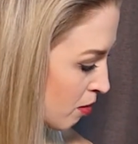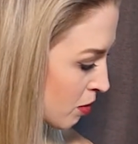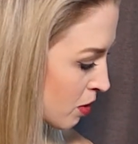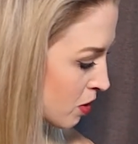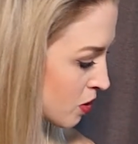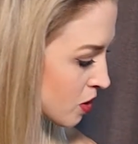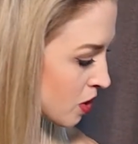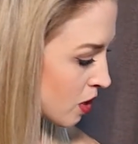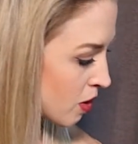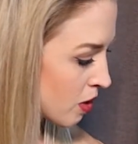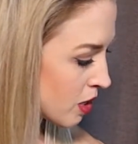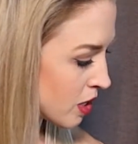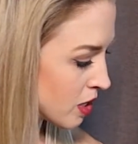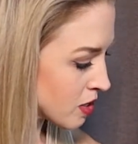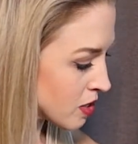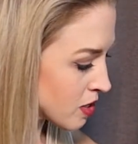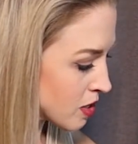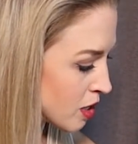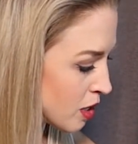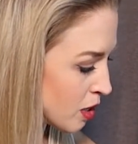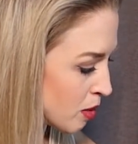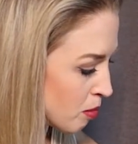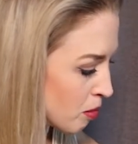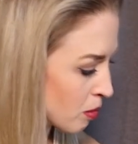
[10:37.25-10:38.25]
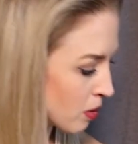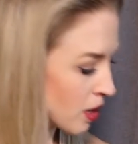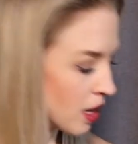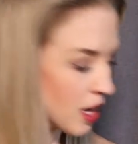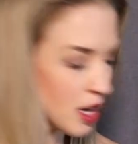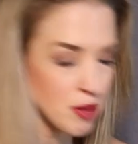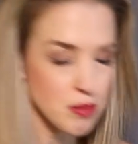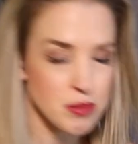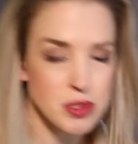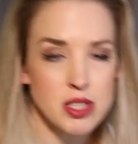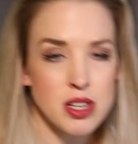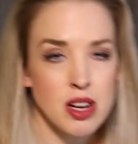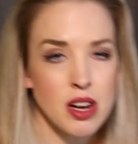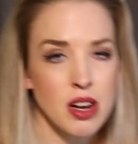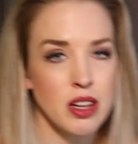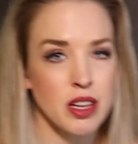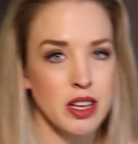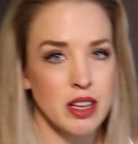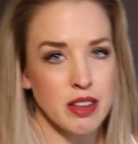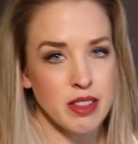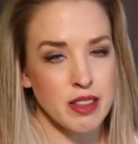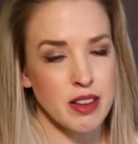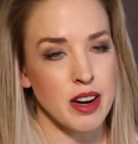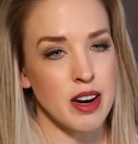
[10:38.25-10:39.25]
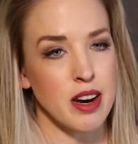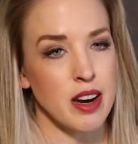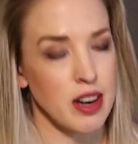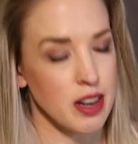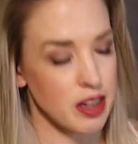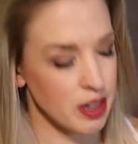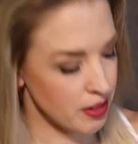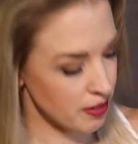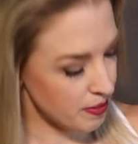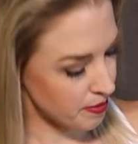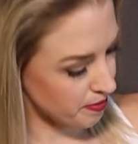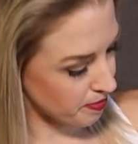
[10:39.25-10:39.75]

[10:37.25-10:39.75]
there's already some Gamsol in there.